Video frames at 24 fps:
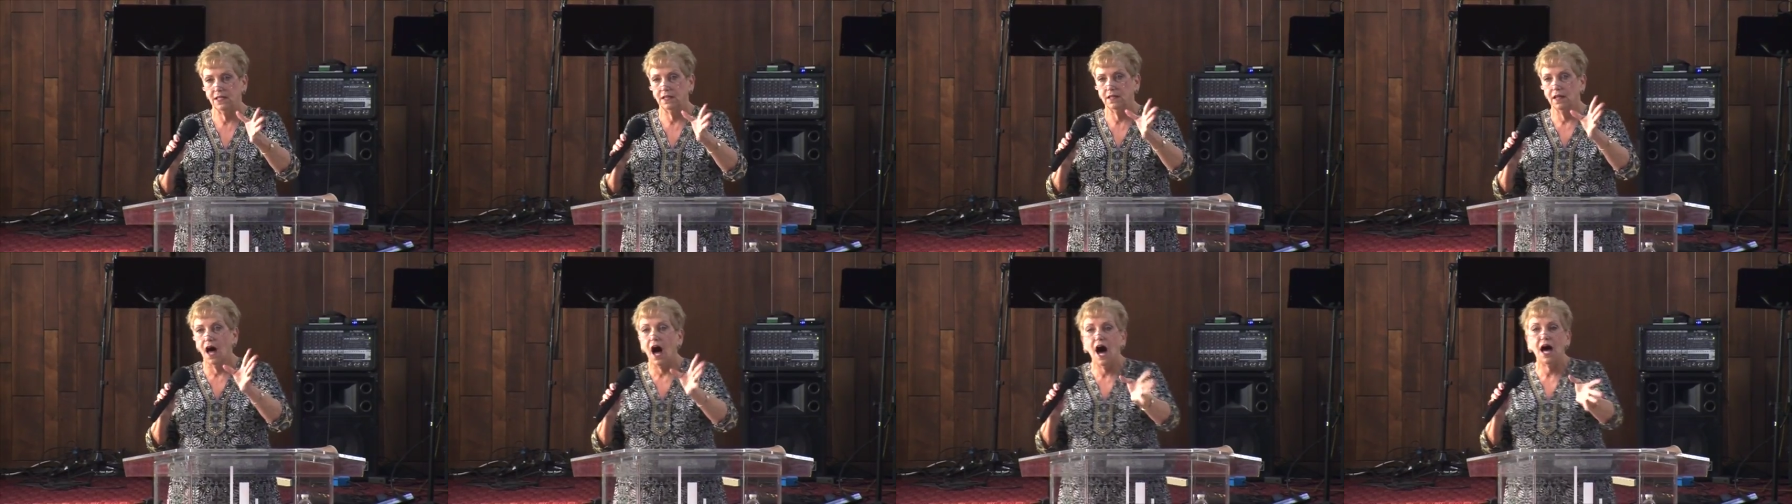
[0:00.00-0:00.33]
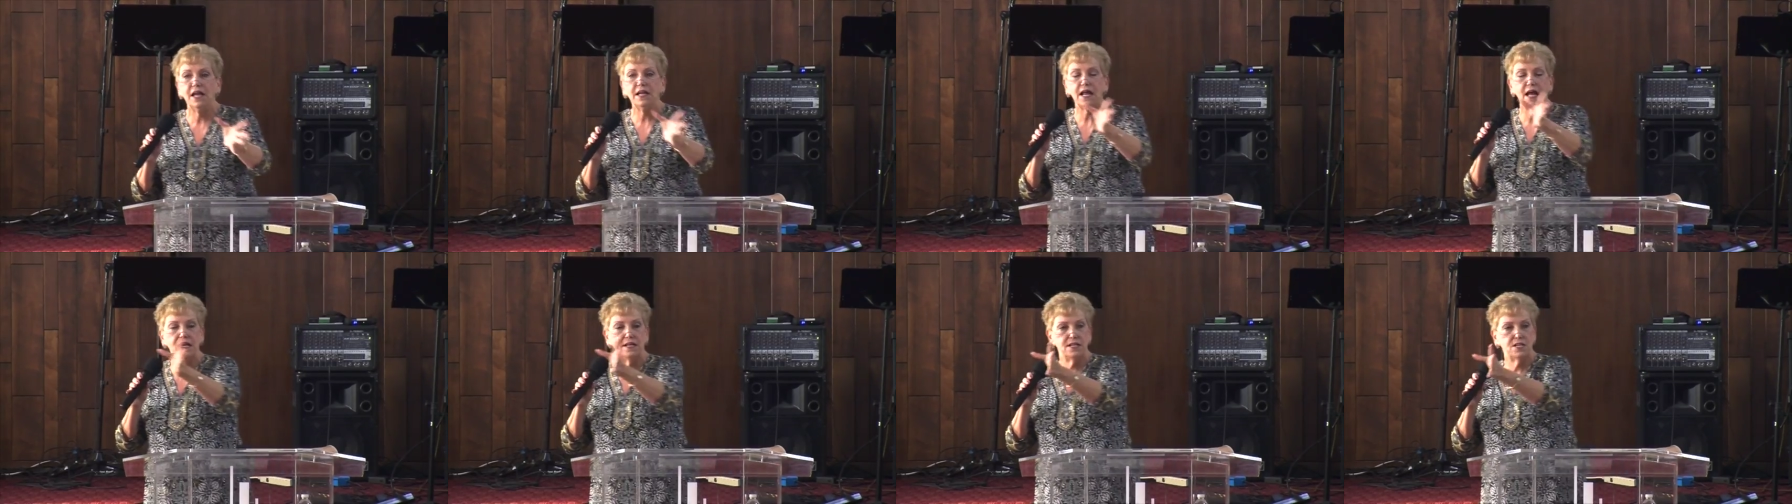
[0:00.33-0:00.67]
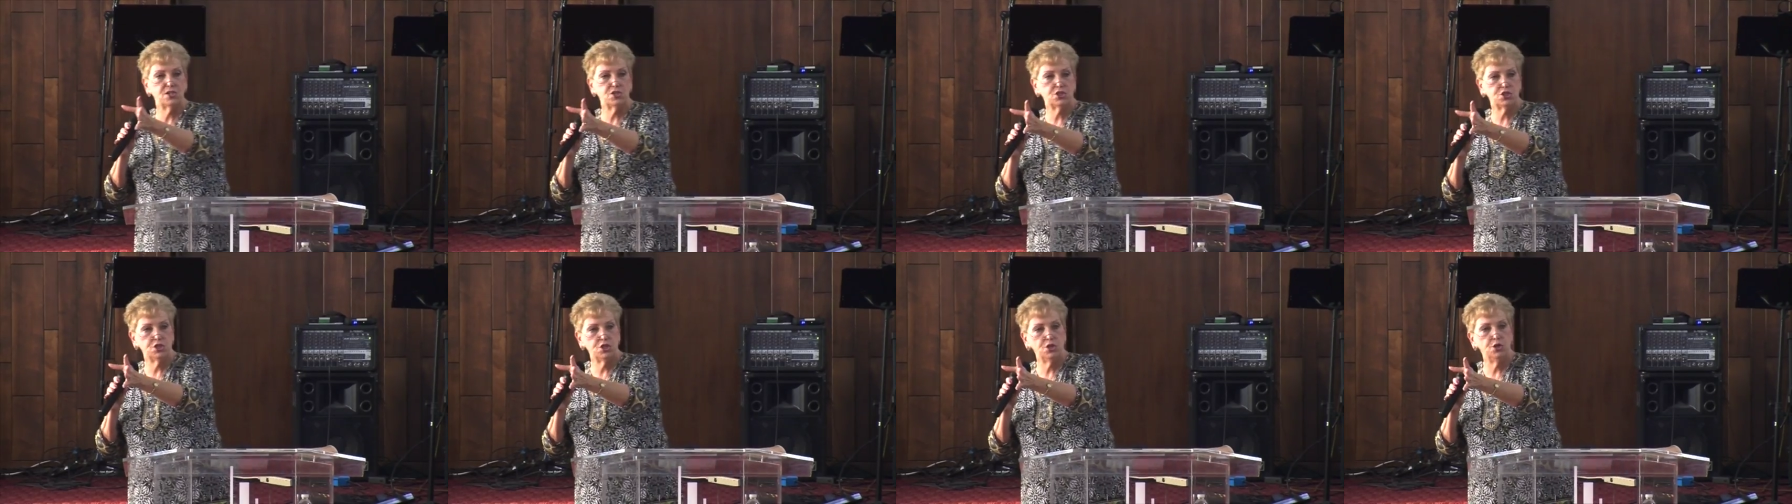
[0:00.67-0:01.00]
Lot and
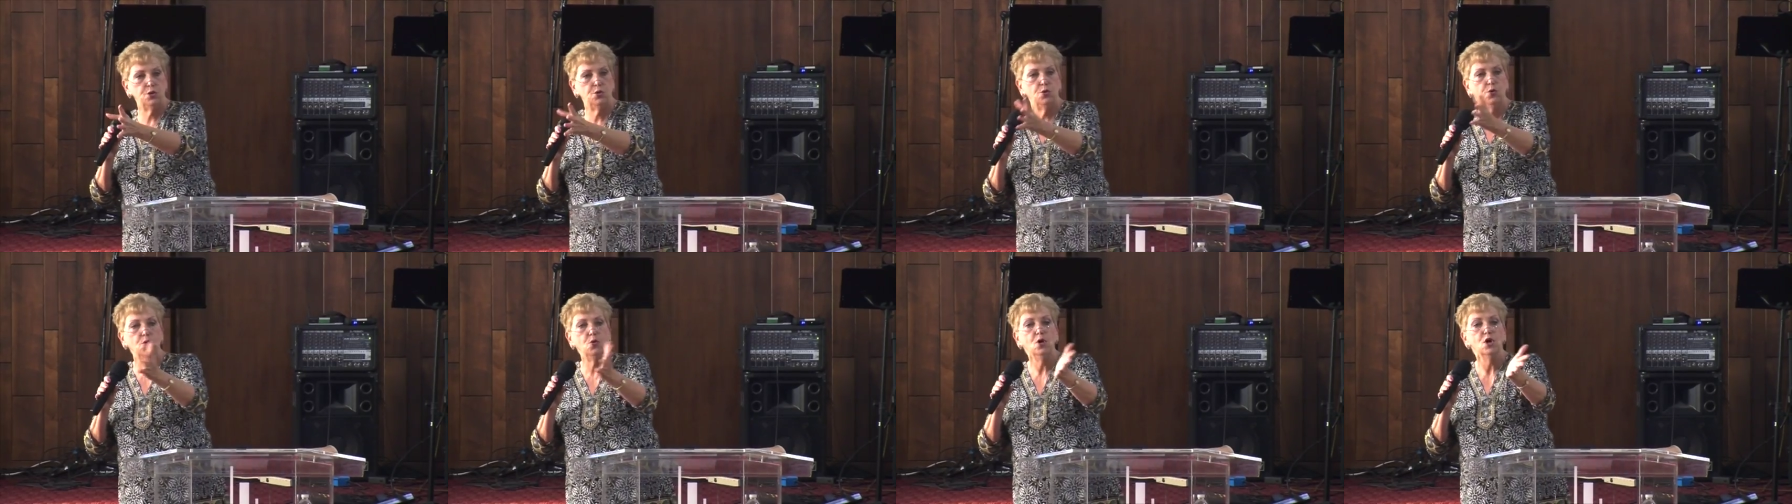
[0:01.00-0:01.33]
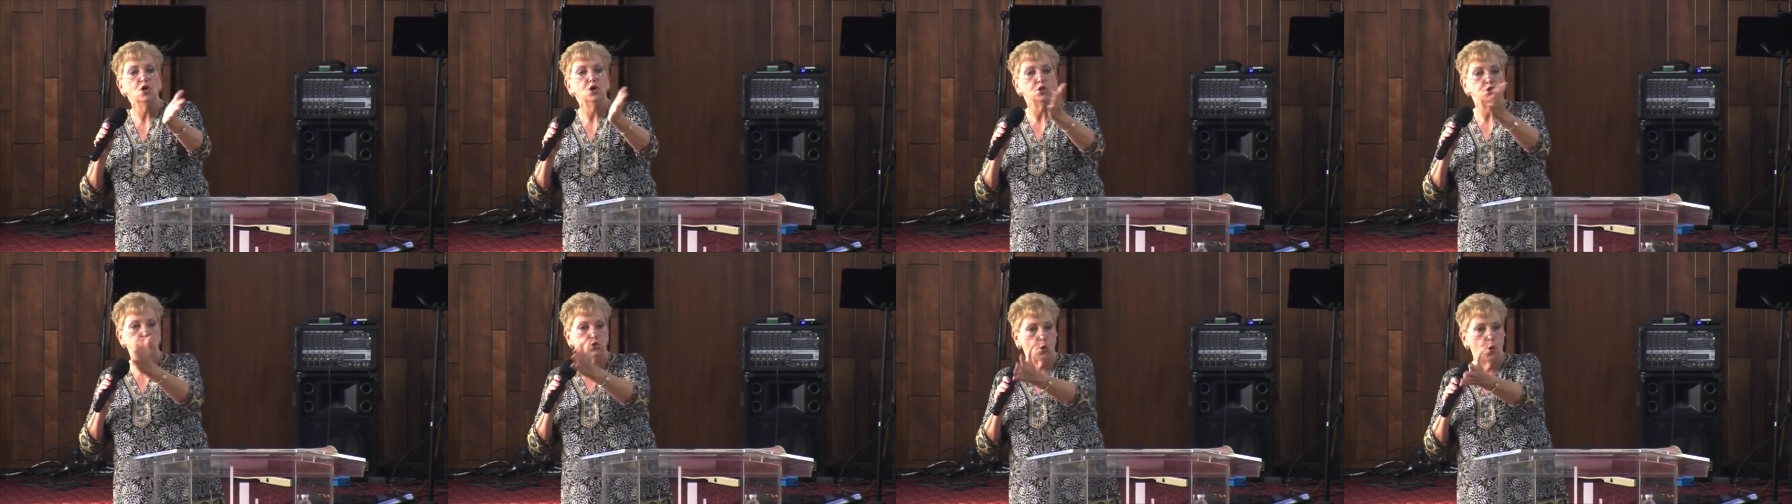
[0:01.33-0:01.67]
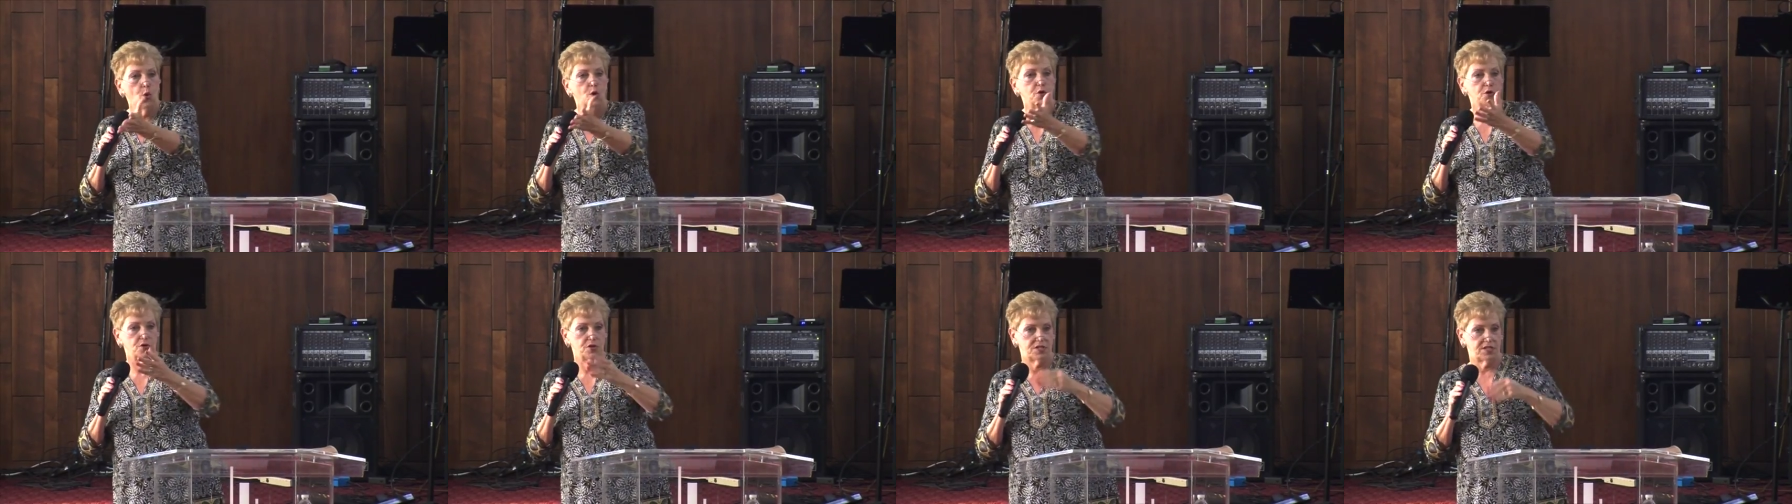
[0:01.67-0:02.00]
his two
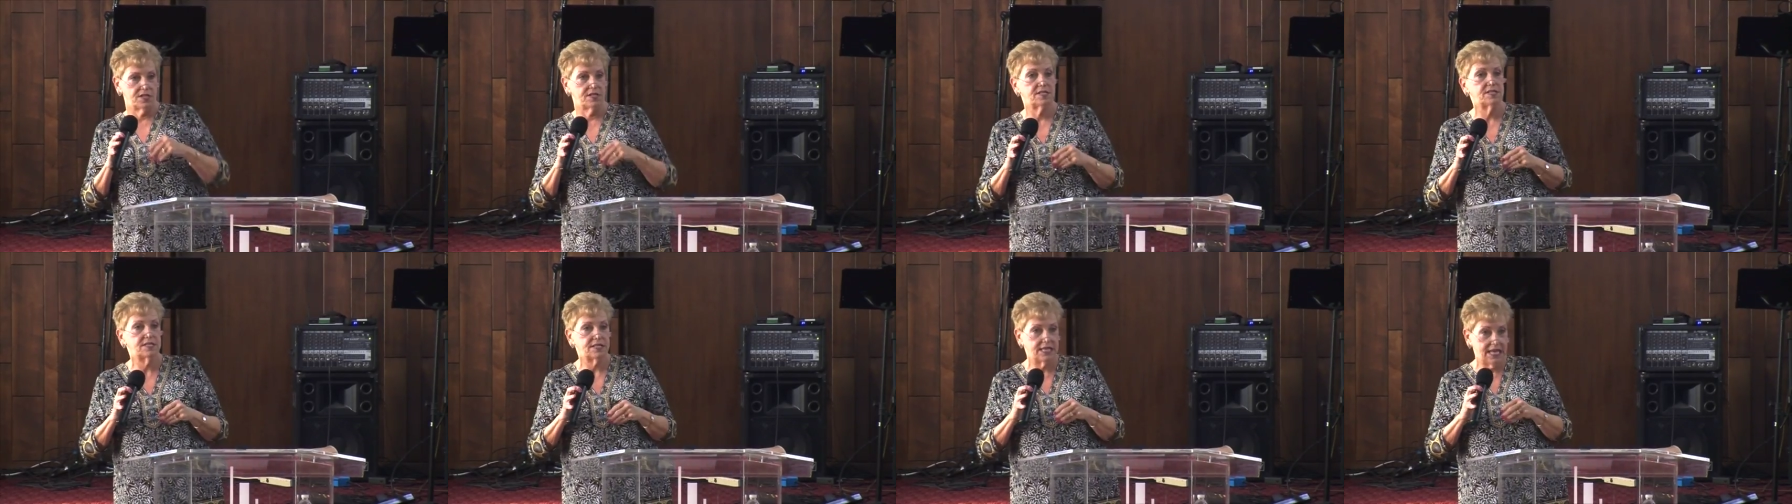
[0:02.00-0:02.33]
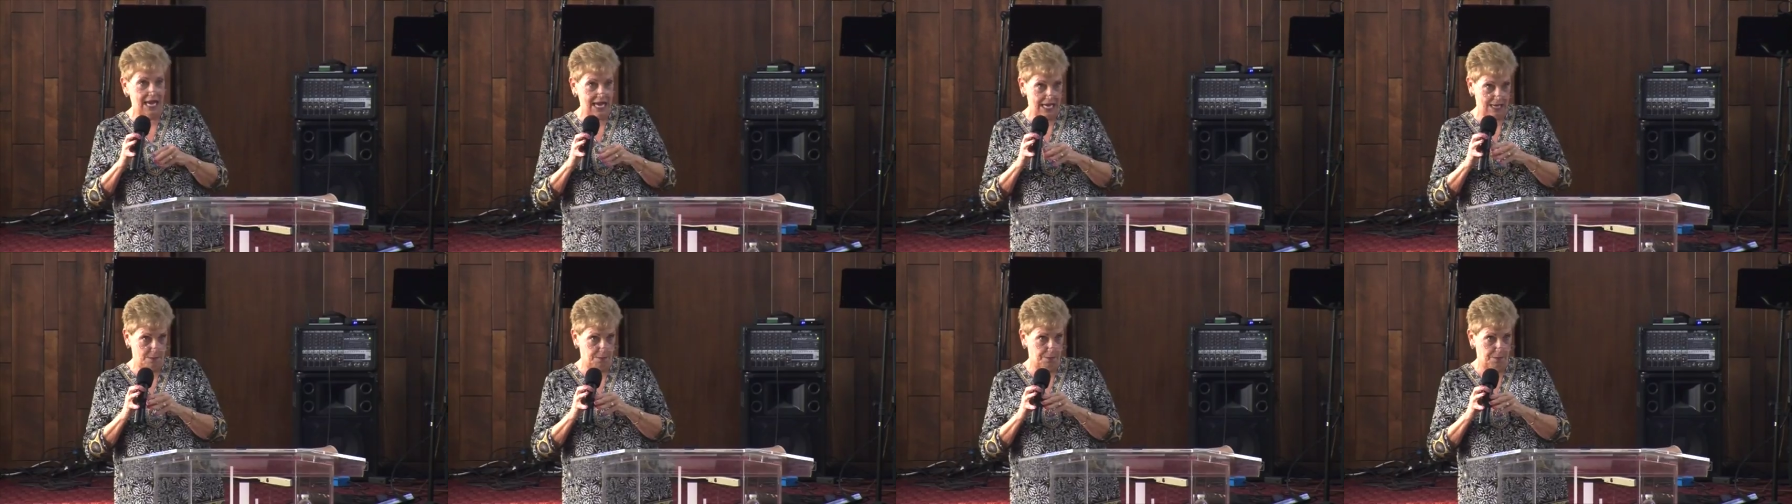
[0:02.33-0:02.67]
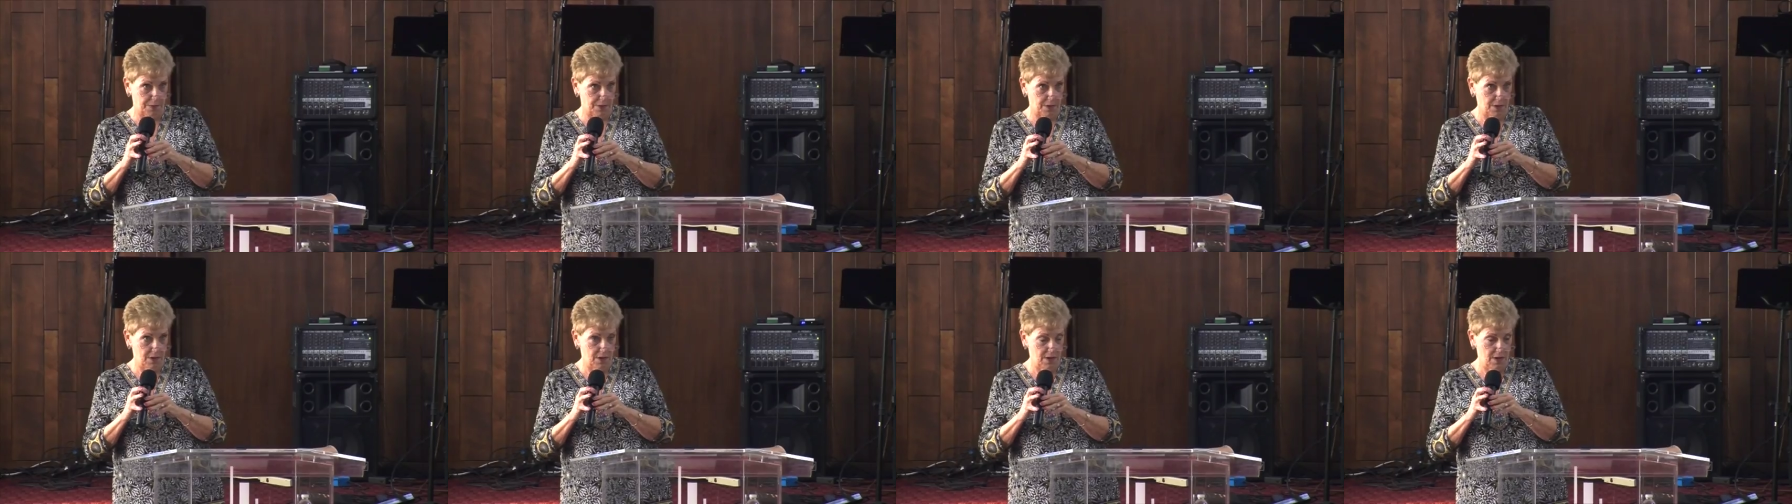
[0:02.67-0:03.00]
daughters escape.
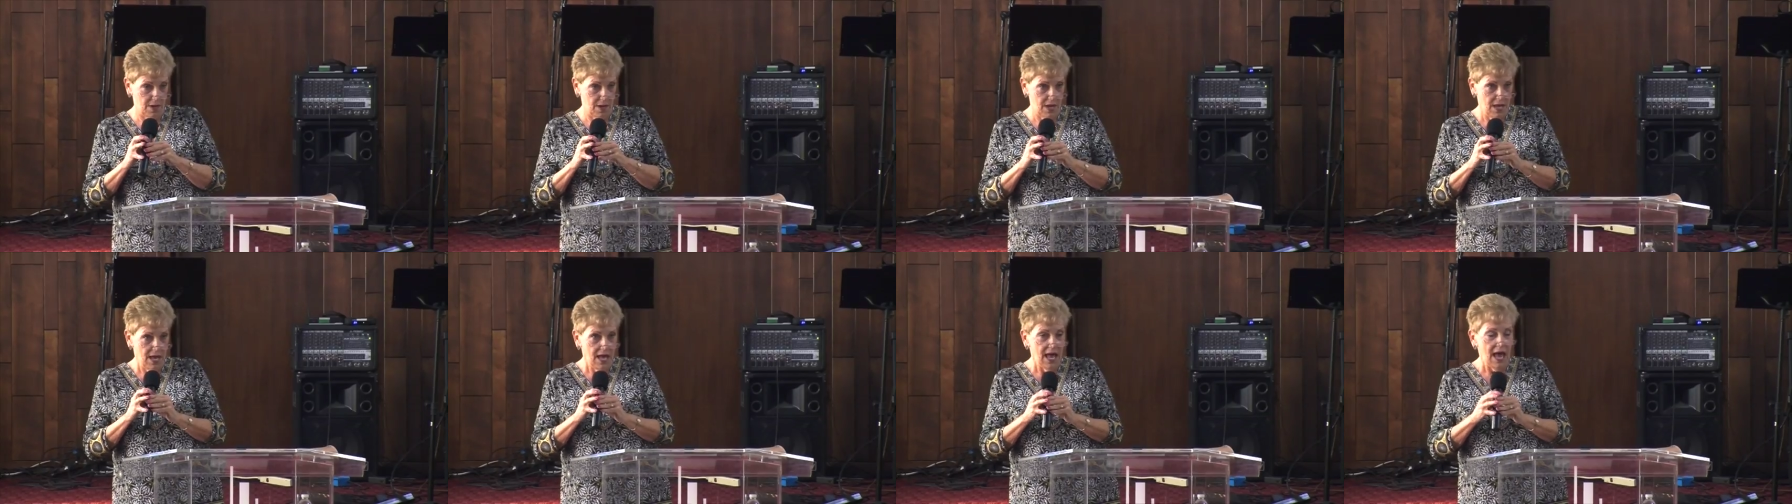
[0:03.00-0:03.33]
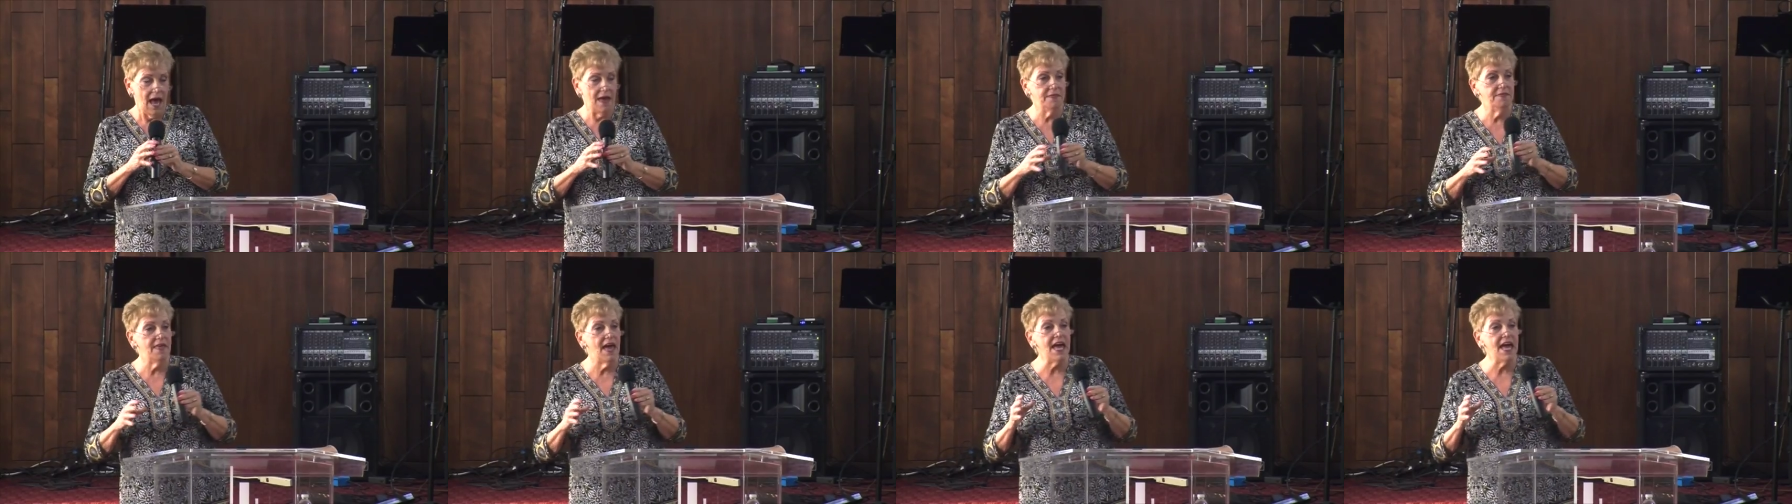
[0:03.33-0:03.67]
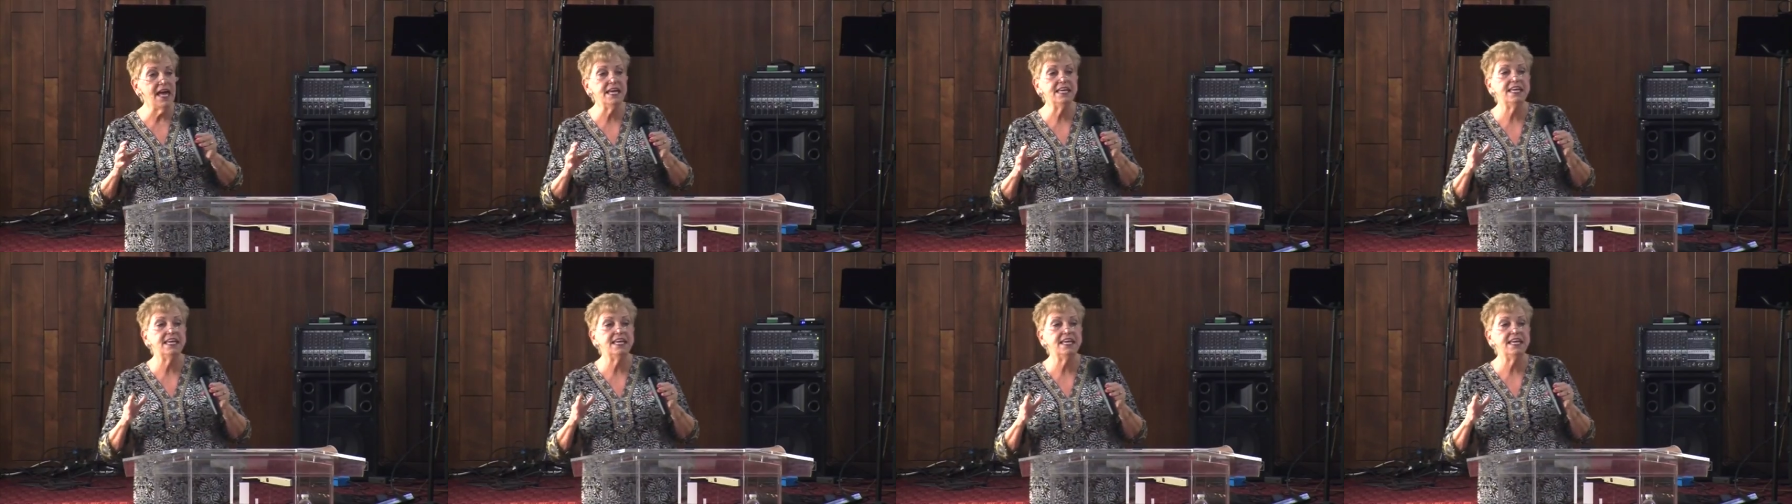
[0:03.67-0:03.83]
And they